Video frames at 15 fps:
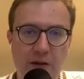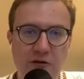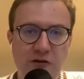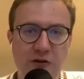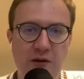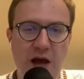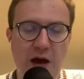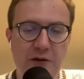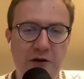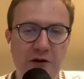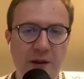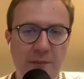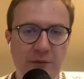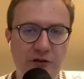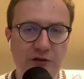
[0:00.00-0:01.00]
So now they're
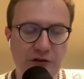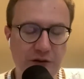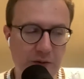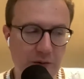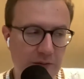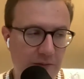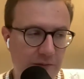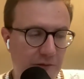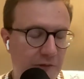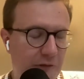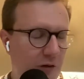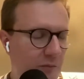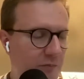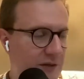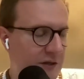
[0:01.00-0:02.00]
number two
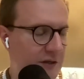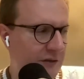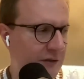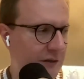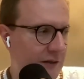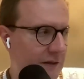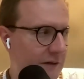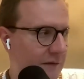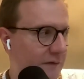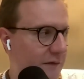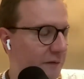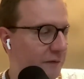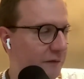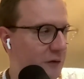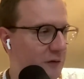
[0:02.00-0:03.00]
for obesity.
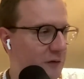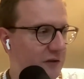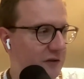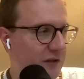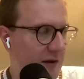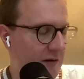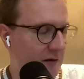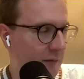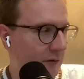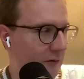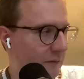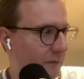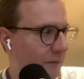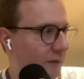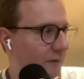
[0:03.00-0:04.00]
The food is
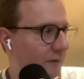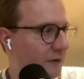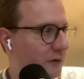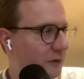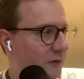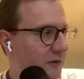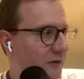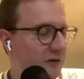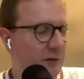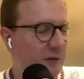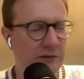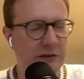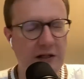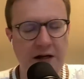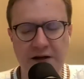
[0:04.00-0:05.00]
terrible. The food
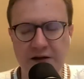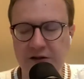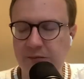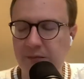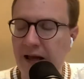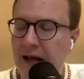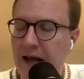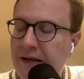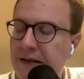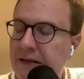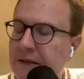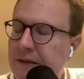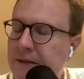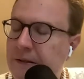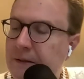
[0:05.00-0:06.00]
supply is bad.
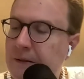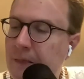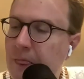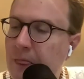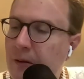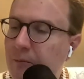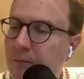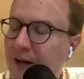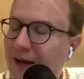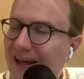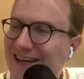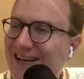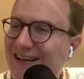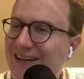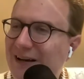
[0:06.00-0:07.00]
But
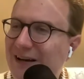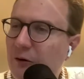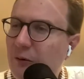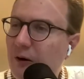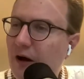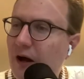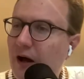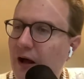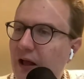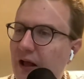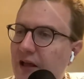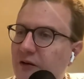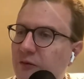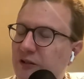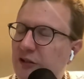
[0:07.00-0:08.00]
I, you know,
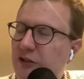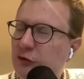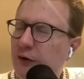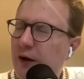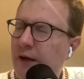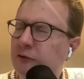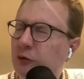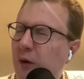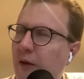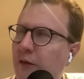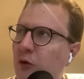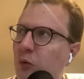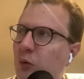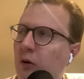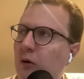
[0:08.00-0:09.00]
when you travel around
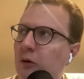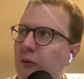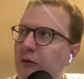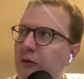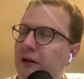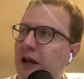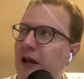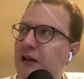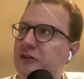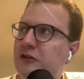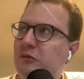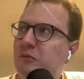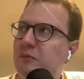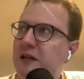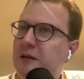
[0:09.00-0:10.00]
the world and
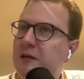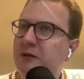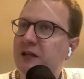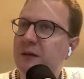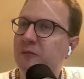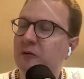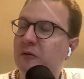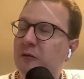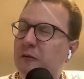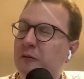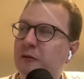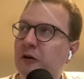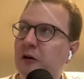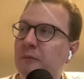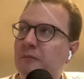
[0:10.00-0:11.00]
you meet people
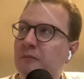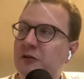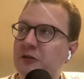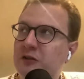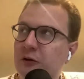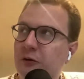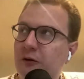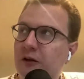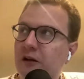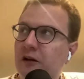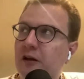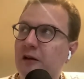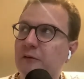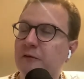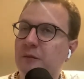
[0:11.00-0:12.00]
from Syria
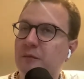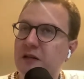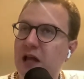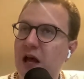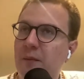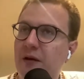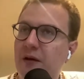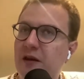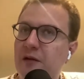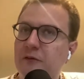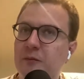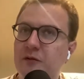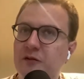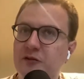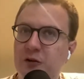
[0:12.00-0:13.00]
and from Yemen and
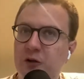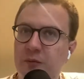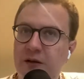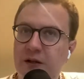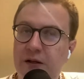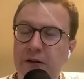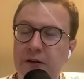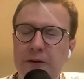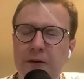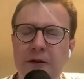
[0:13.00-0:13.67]
from Serbia